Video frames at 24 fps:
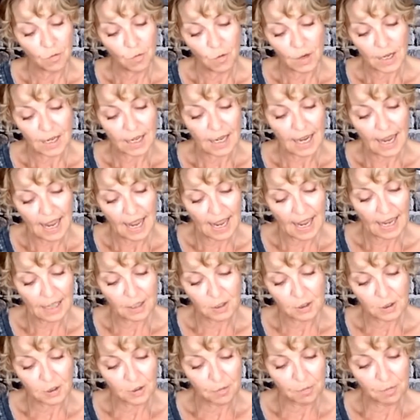What
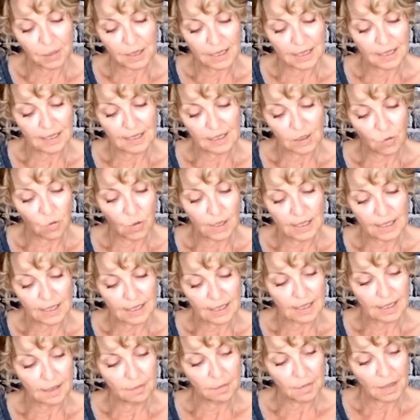extra piece of
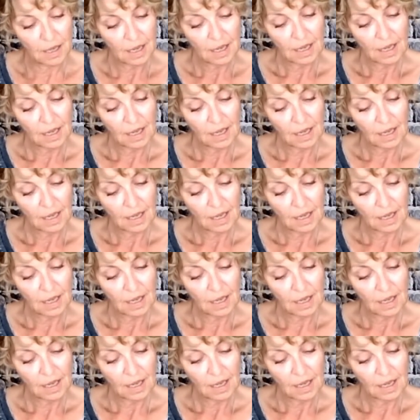wisdom